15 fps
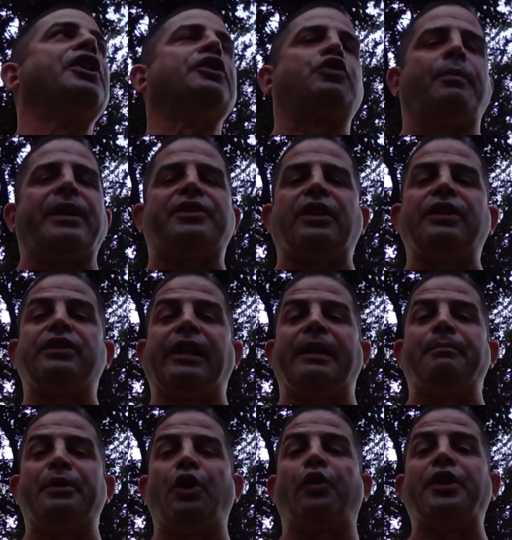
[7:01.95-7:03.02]
So basically, he's
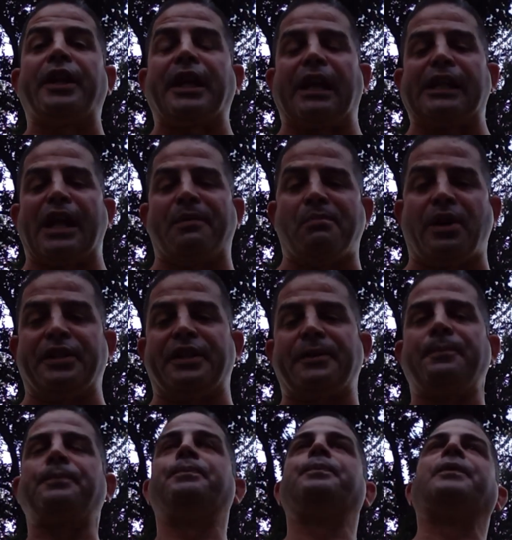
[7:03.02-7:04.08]
letting me know that he got a lot of money.
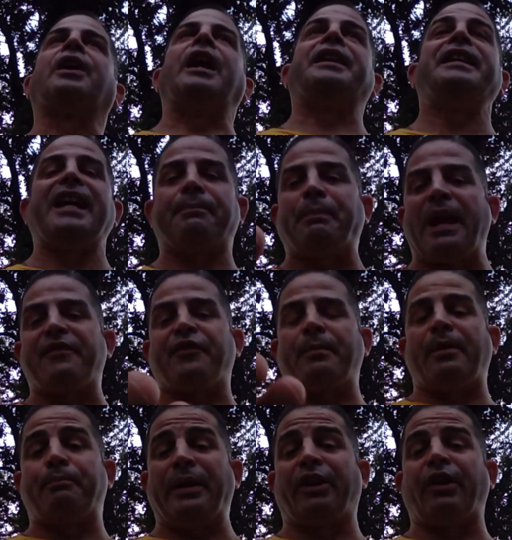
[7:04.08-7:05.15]
And
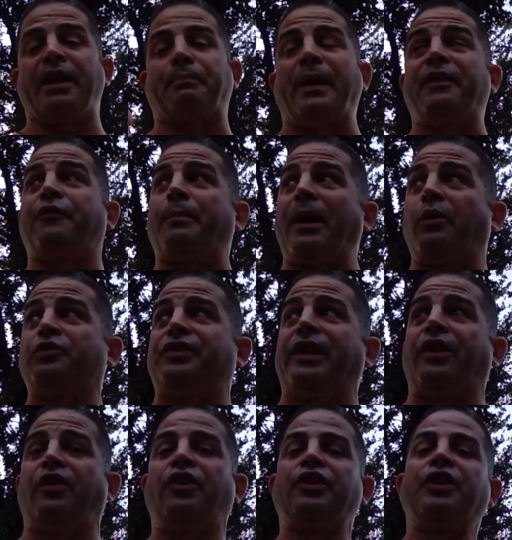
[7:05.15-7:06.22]
Peter had paid for my
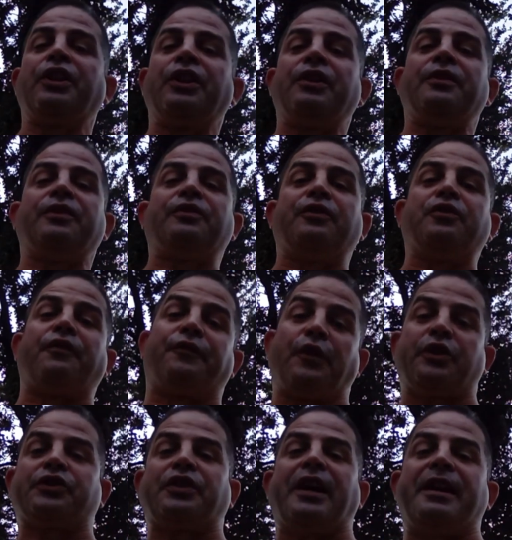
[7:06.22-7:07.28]
hotel the
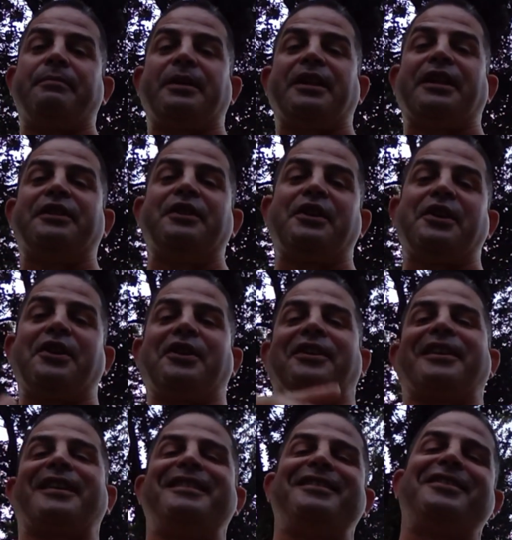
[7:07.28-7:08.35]
first time in
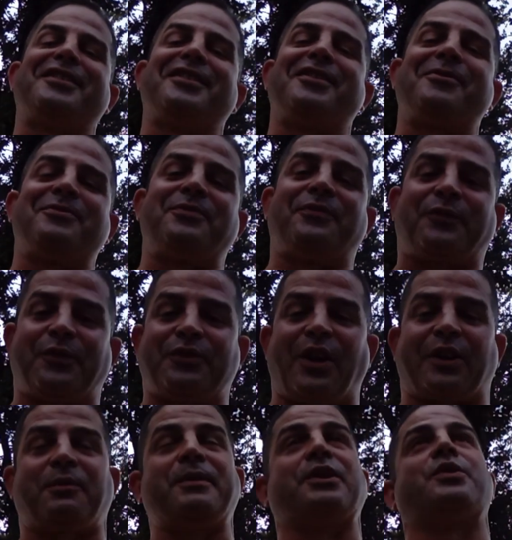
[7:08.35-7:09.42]
the
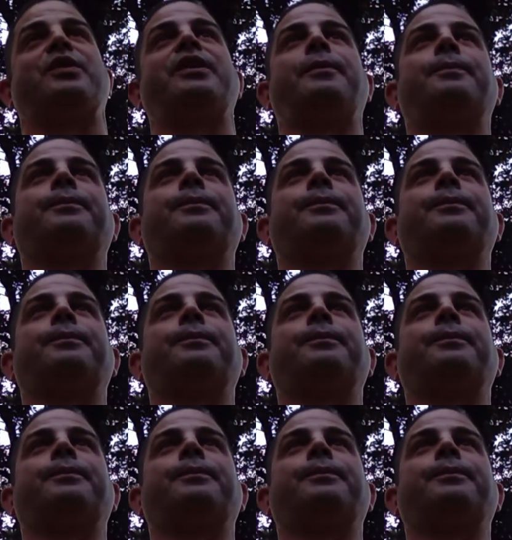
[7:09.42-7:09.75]
documentary.